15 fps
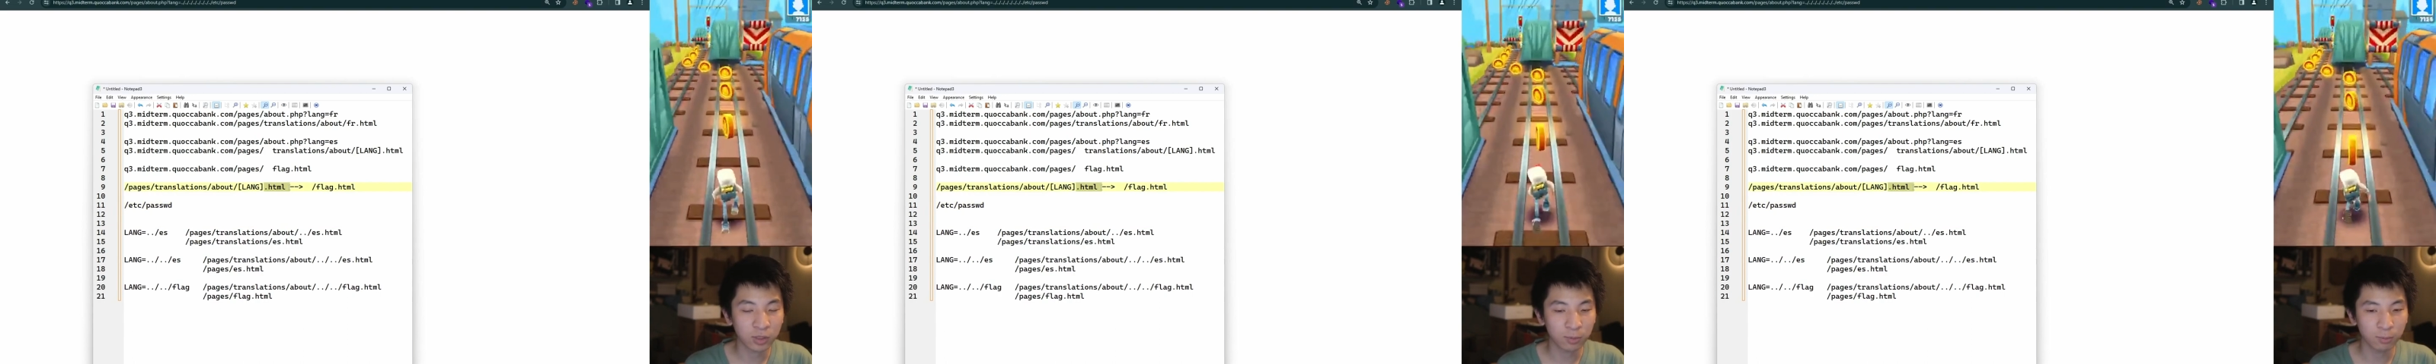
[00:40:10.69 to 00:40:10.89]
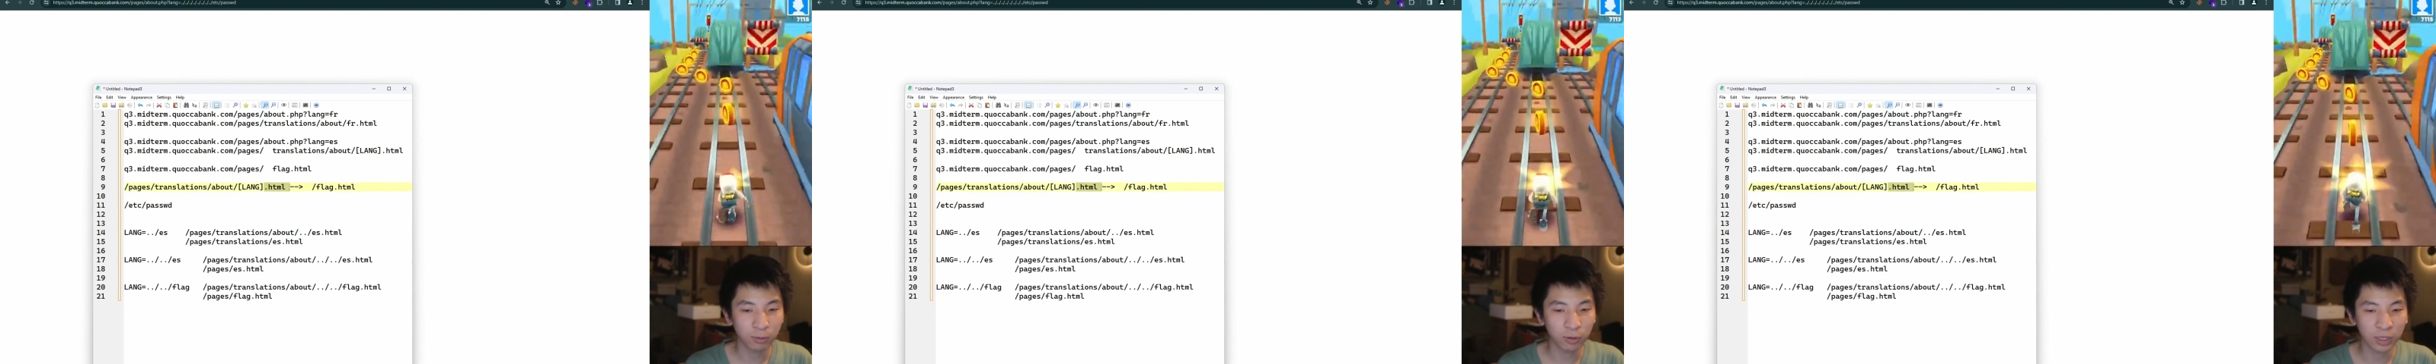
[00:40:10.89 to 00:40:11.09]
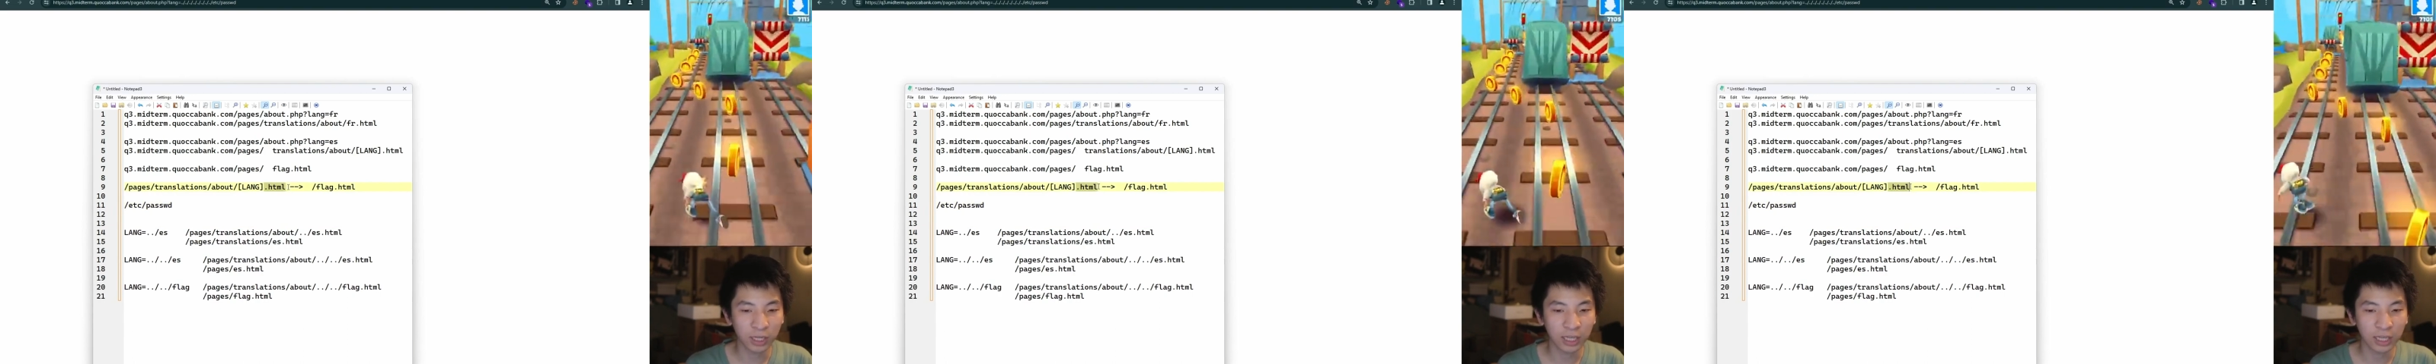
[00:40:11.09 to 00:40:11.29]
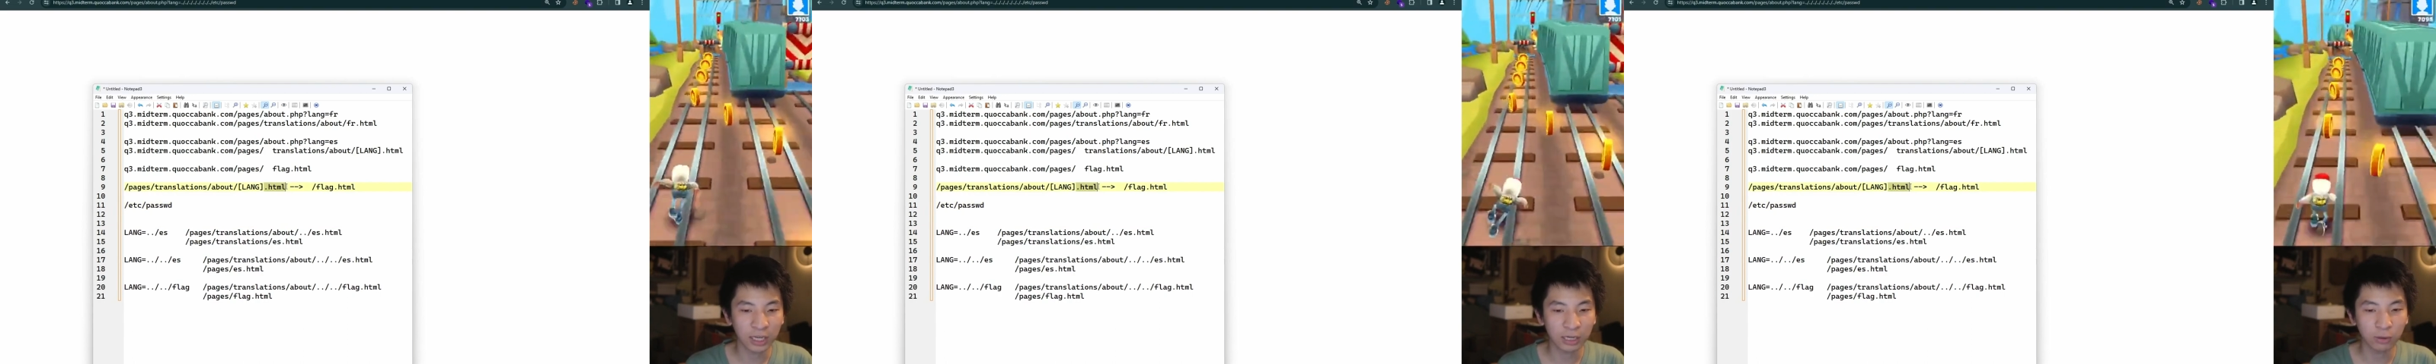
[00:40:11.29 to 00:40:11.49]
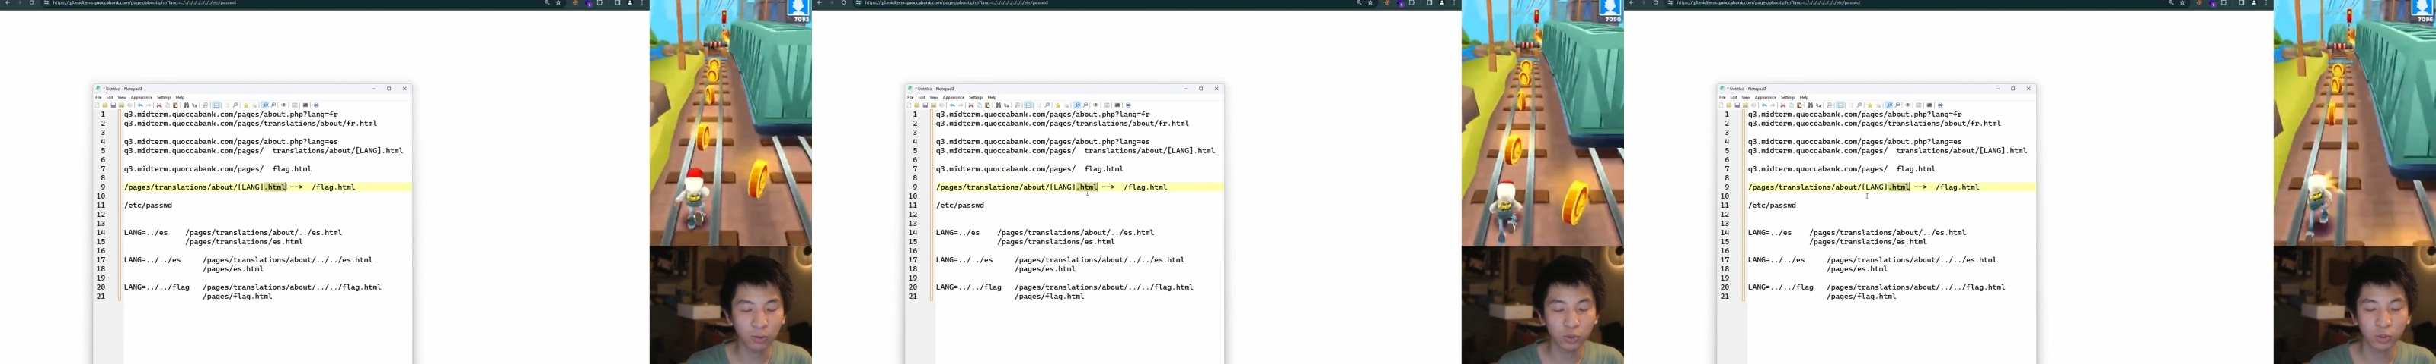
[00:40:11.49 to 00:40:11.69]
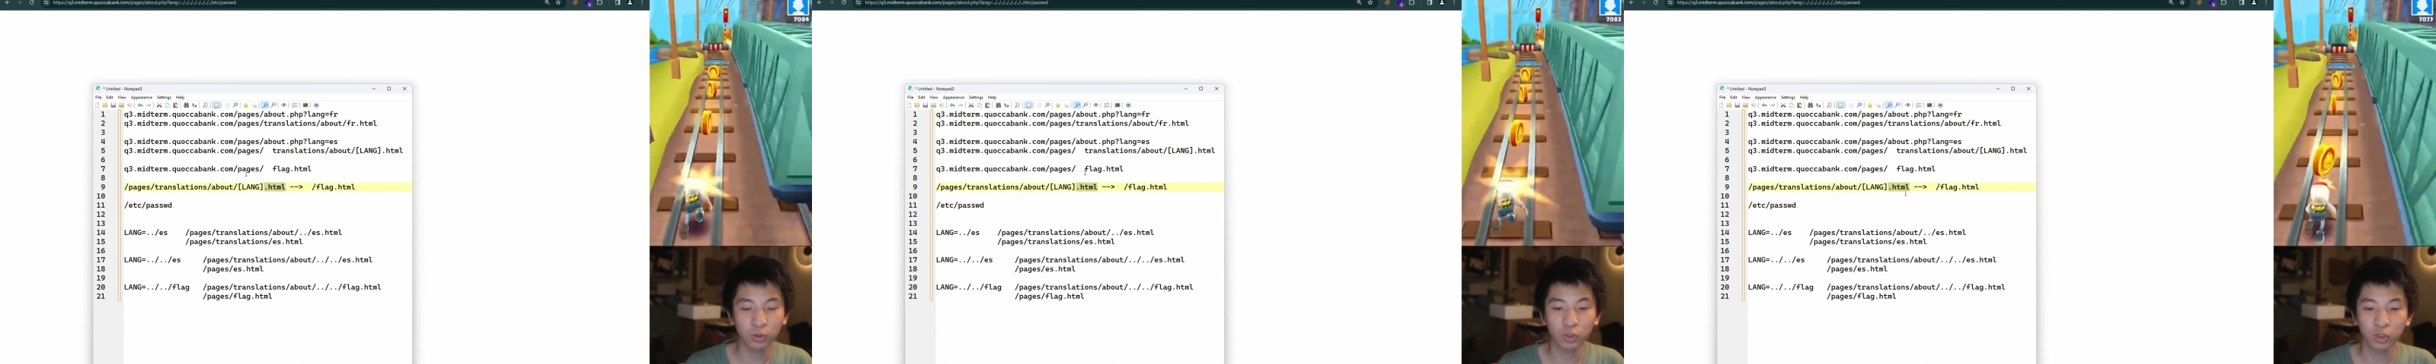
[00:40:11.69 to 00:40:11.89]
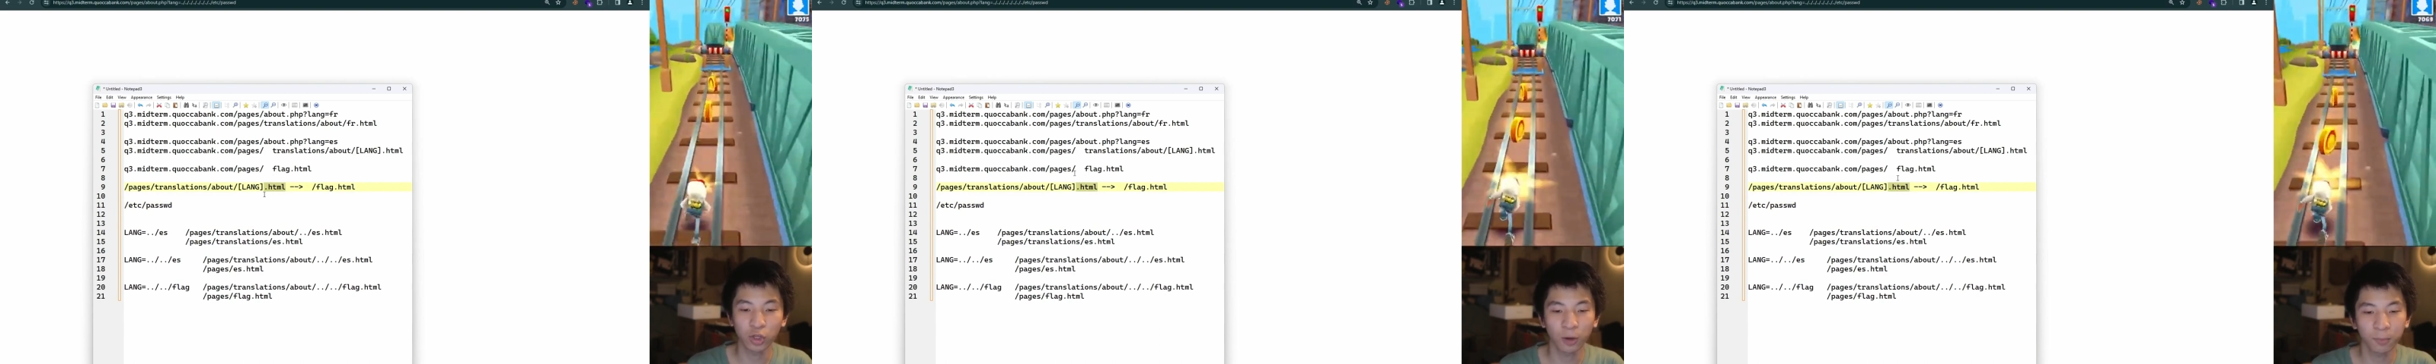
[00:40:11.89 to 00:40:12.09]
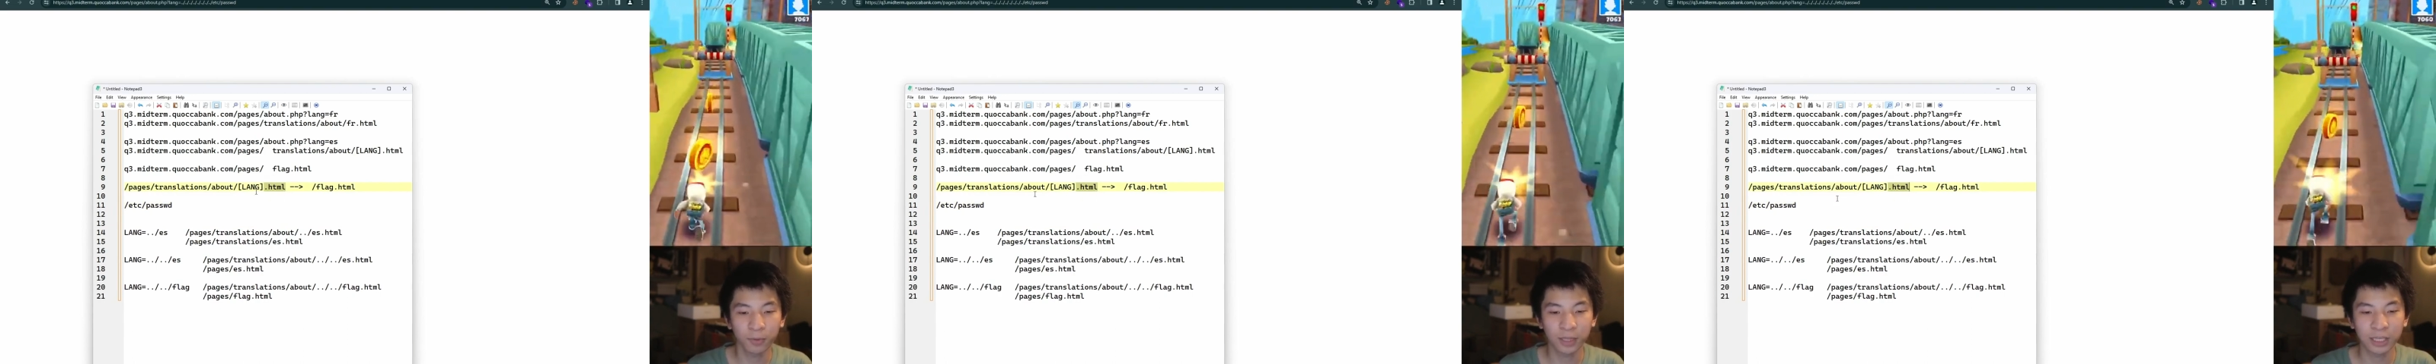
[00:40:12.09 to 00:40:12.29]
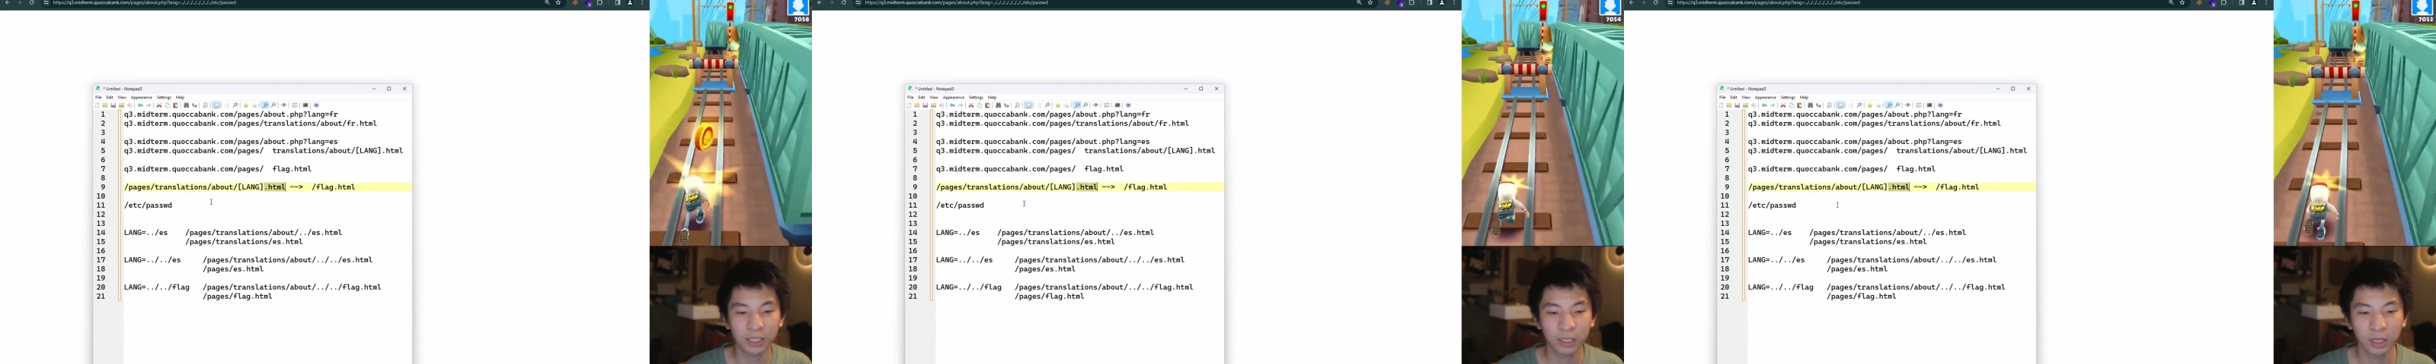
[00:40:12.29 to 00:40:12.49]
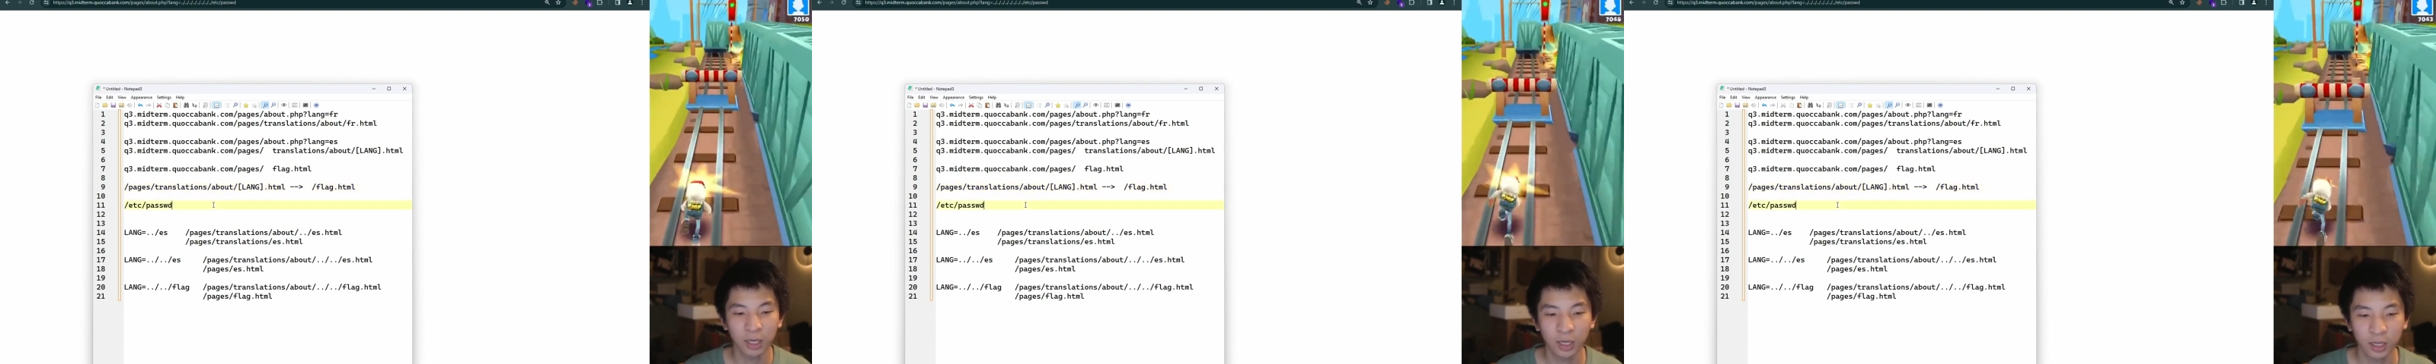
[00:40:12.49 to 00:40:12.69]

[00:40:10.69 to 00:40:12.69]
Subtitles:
to put in or to stop this